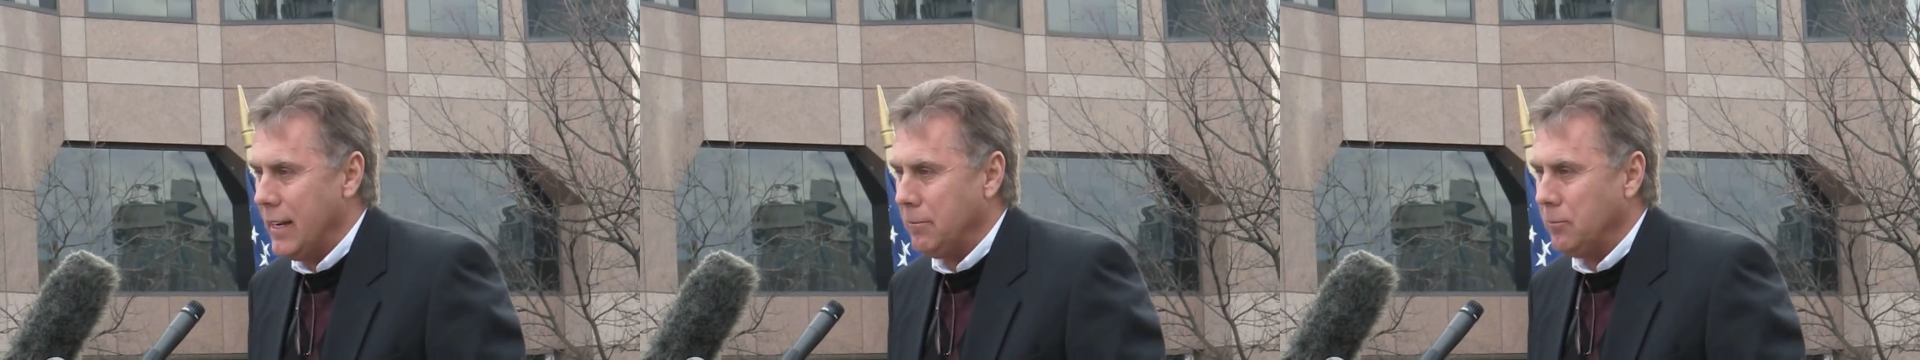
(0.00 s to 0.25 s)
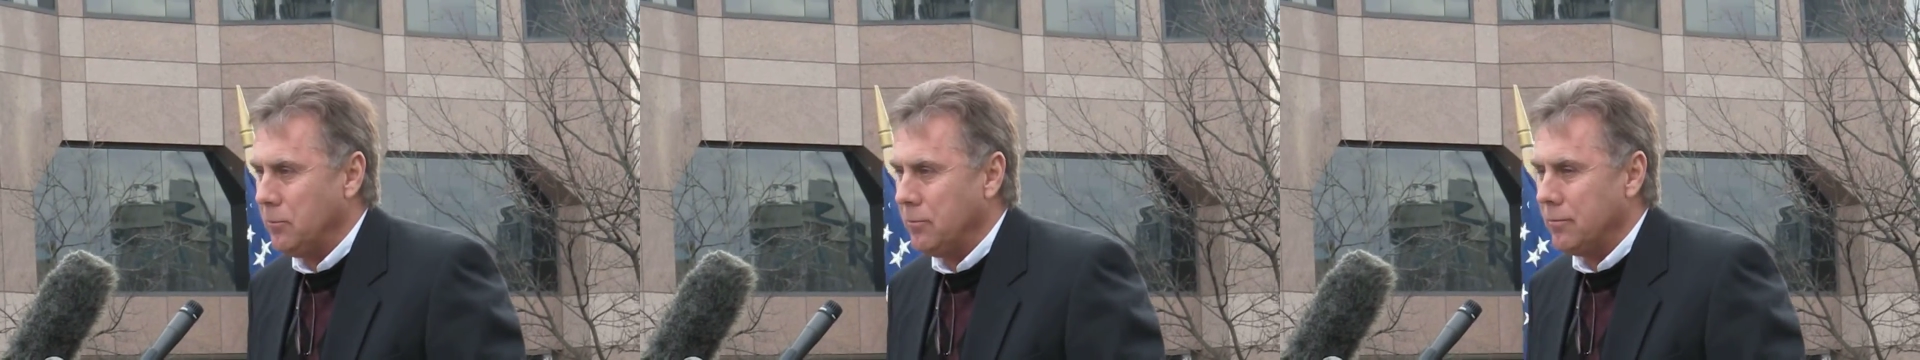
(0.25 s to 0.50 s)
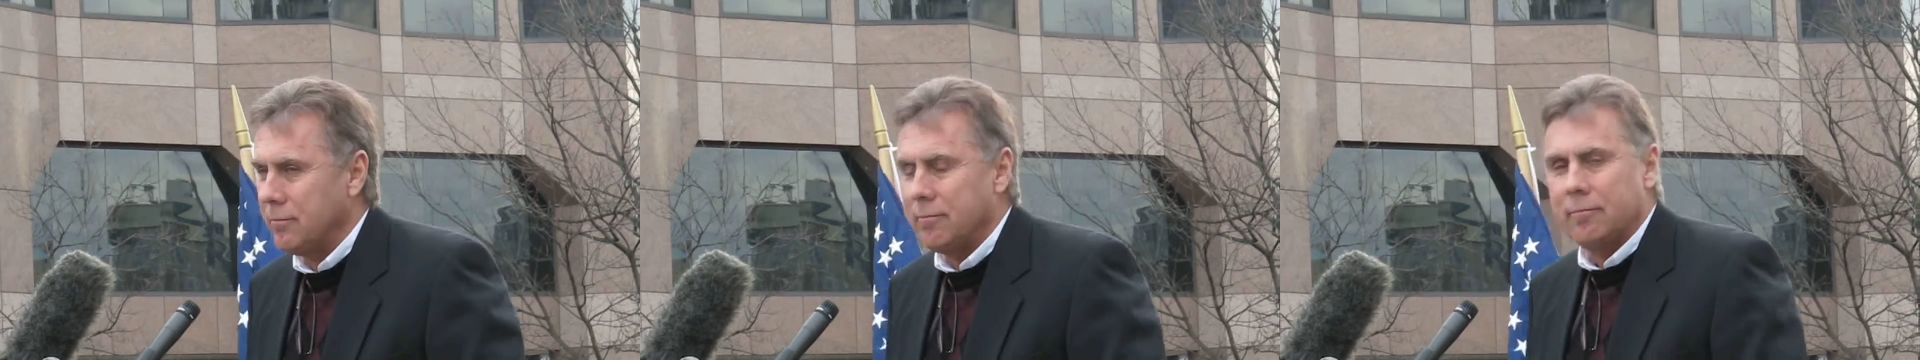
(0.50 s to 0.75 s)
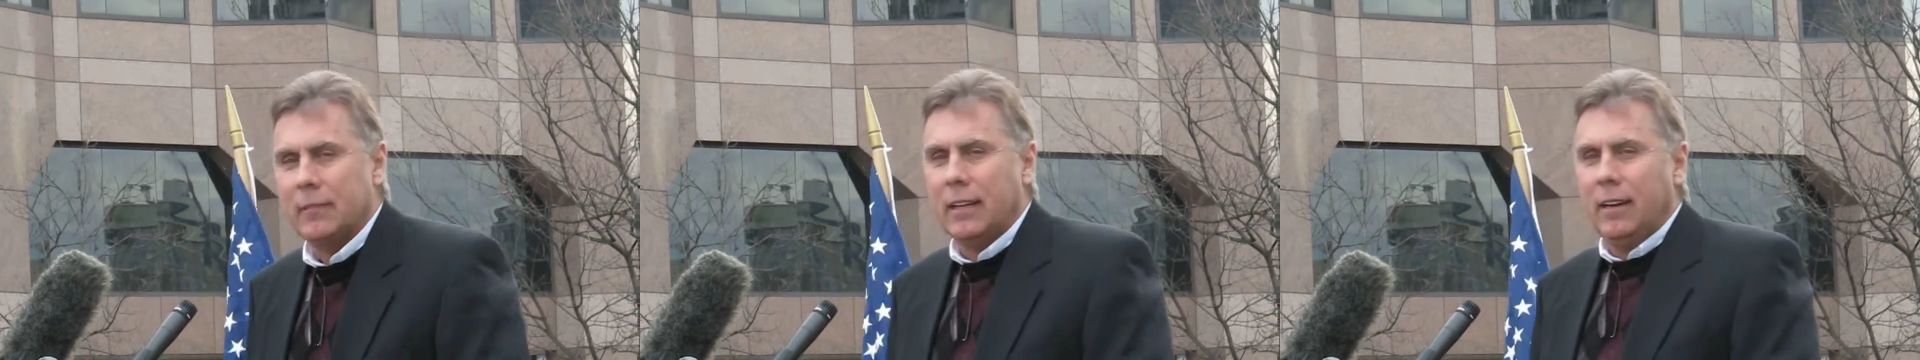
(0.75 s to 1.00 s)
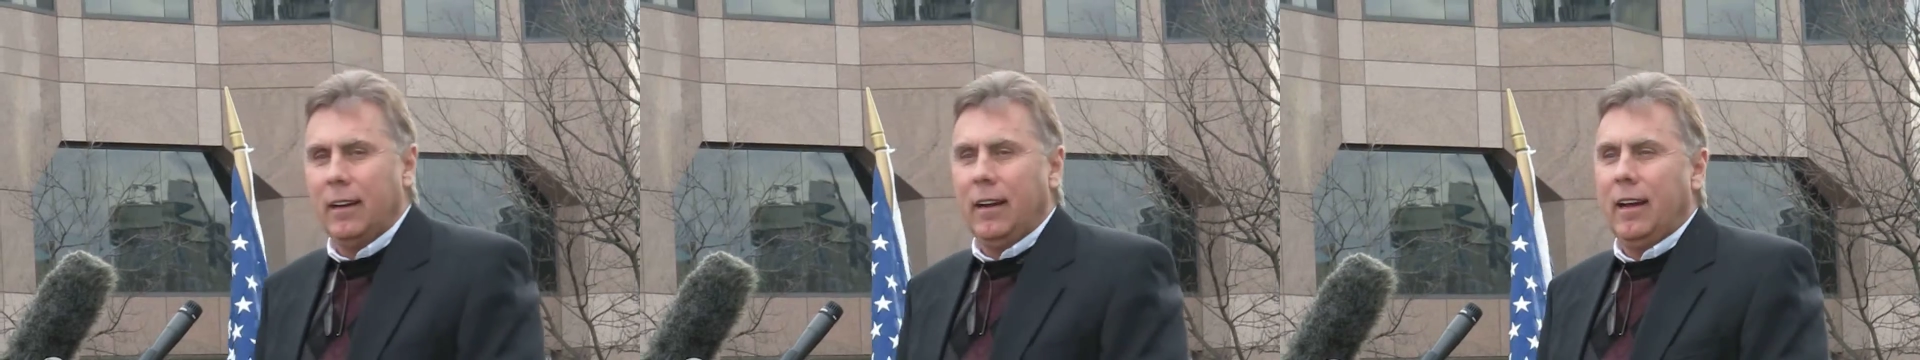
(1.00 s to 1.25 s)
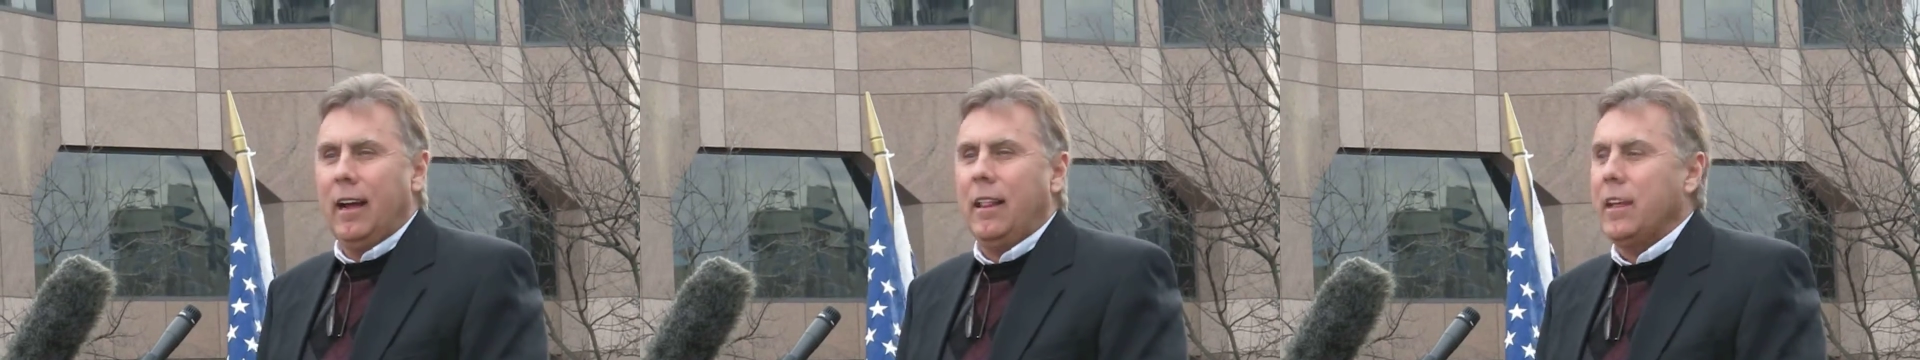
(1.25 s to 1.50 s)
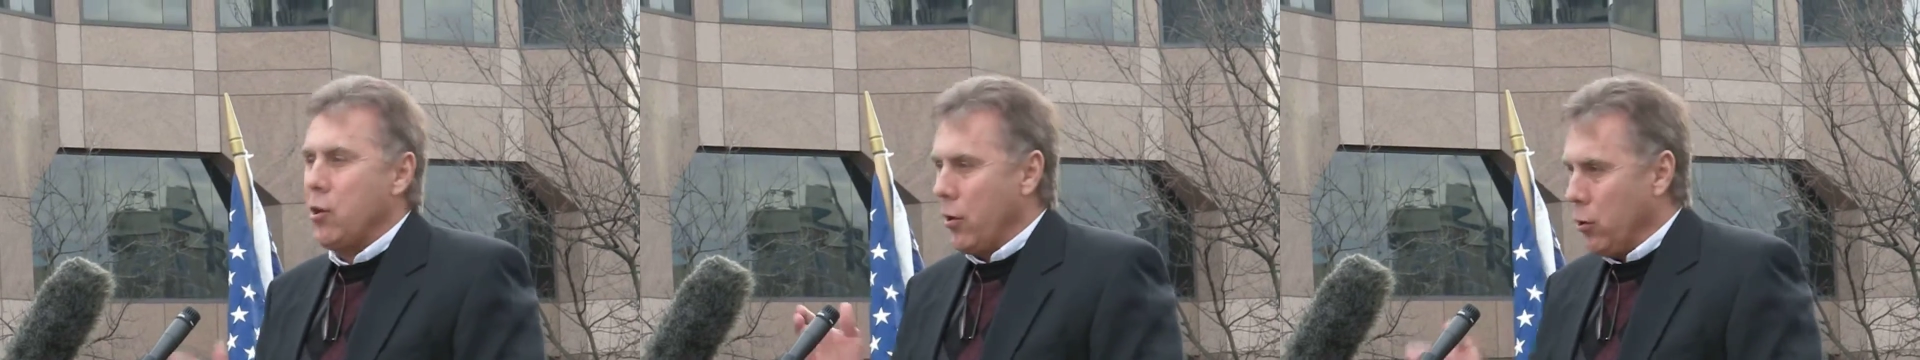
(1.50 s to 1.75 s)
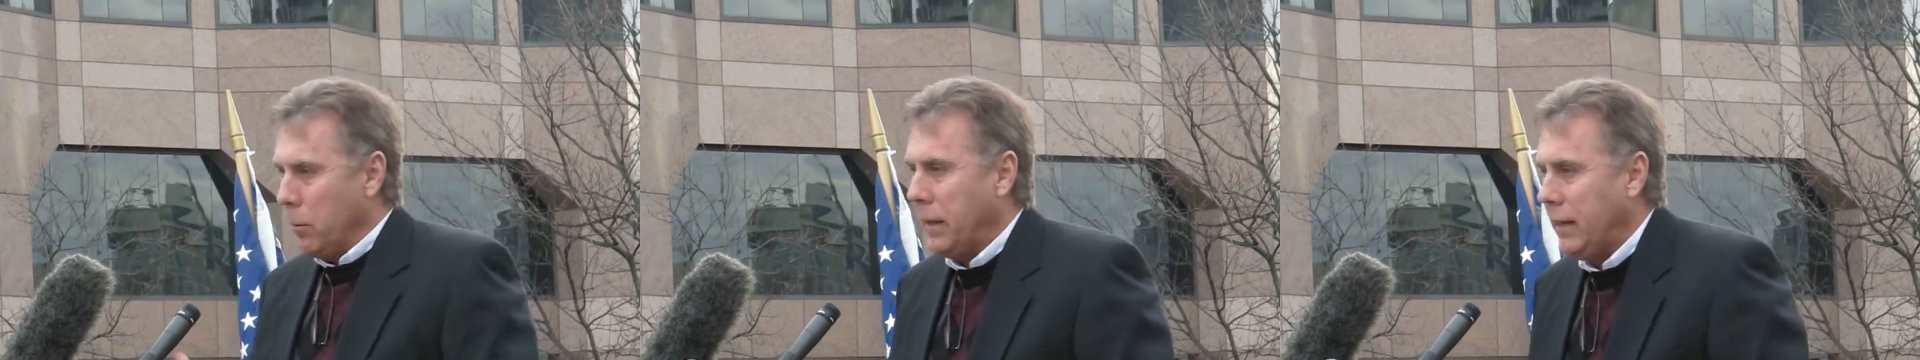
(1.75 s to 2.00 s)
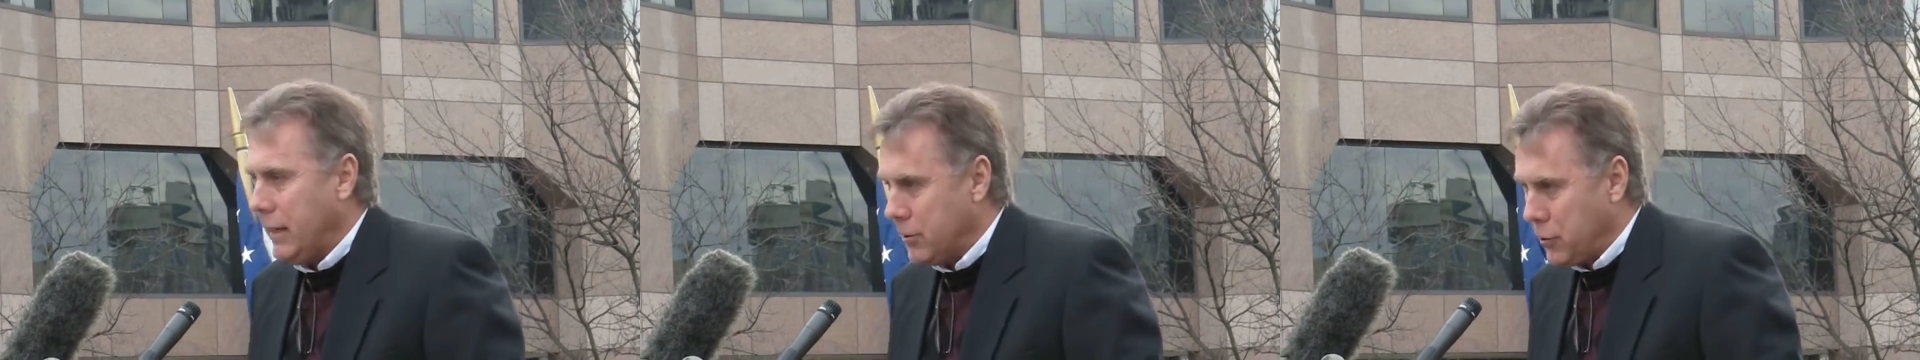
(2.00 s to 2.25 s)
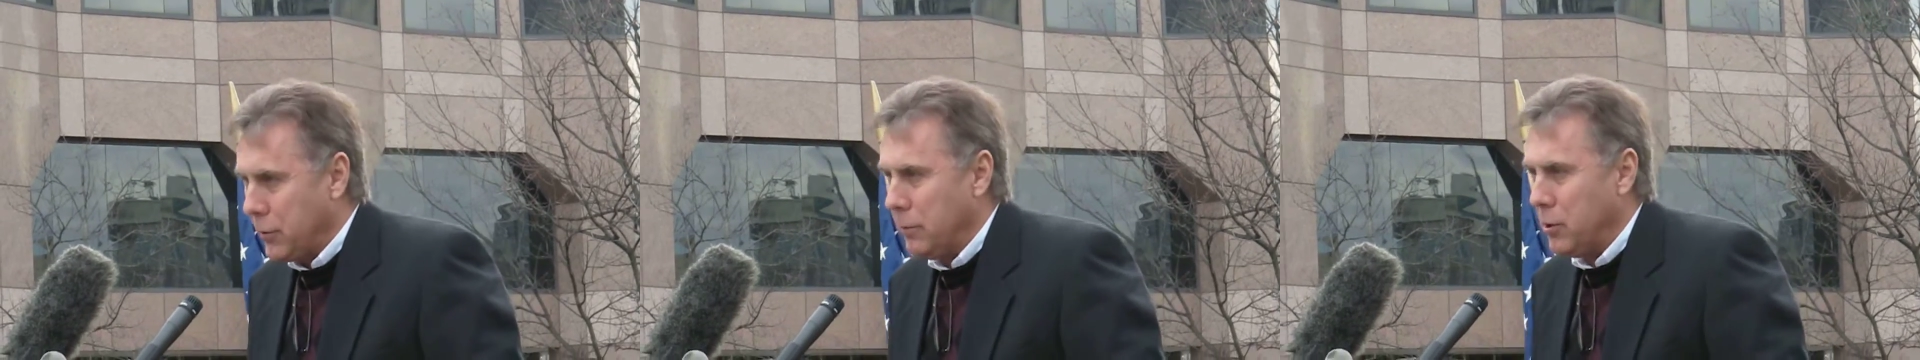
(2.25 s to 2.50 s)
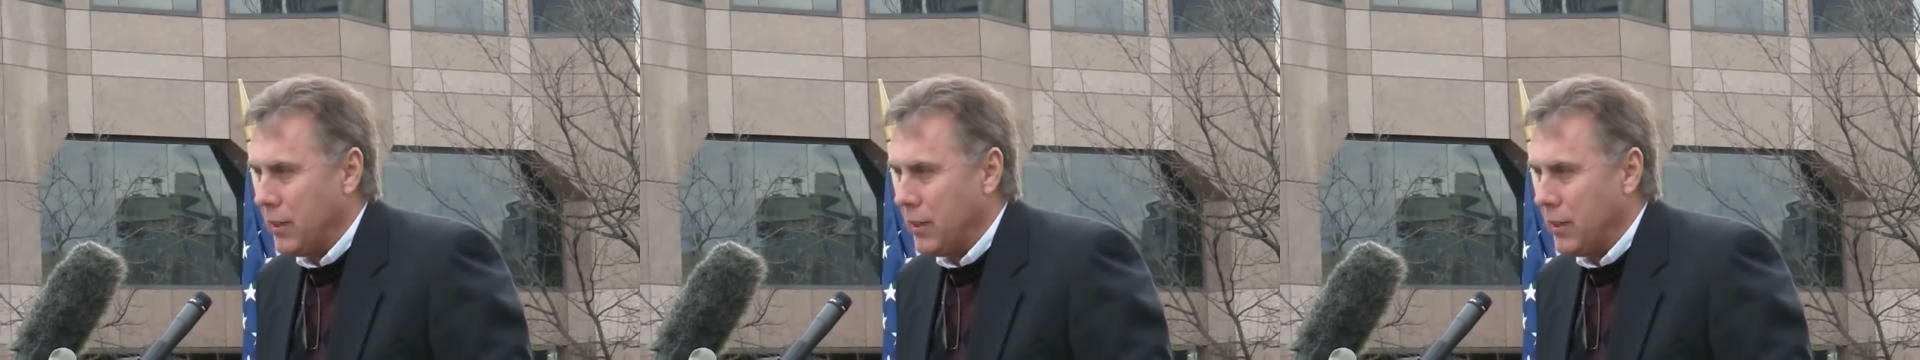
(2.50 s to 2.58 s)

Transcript: that. They ought to open a history